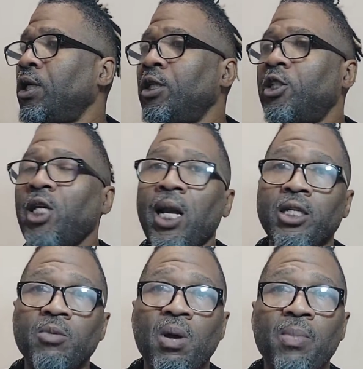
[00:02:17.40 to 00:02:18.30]
Shout out
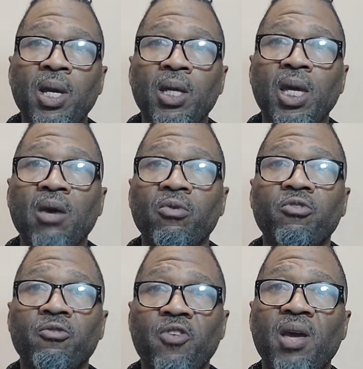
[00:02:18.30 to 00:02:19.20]
to my man Kevin
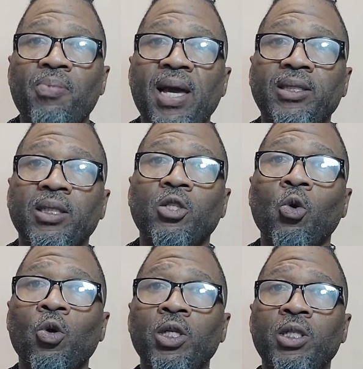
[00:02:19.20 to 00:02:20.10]
from Fan Plastic
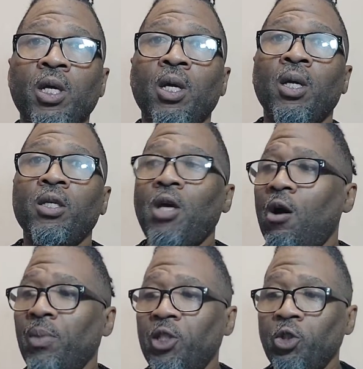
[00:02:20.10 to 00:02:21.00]
Toys. Y'all
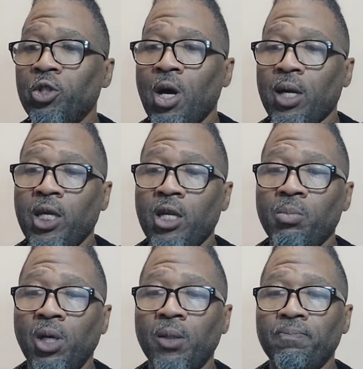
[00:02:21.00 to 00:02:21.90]
make sure y'all hit him
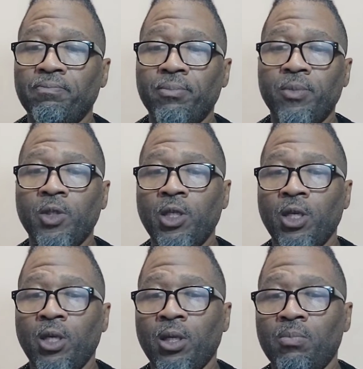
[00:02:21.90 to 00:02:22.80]
up.
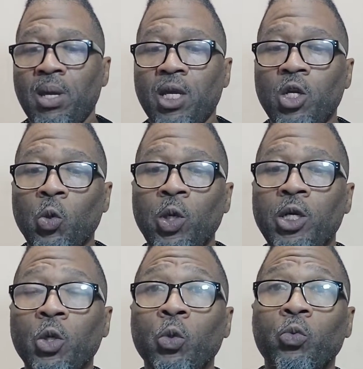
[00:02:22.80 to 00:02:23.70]
Make it do what it
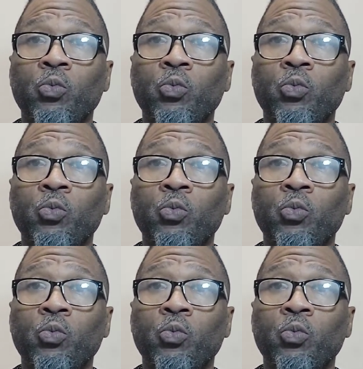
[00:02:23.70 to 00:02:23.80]
do.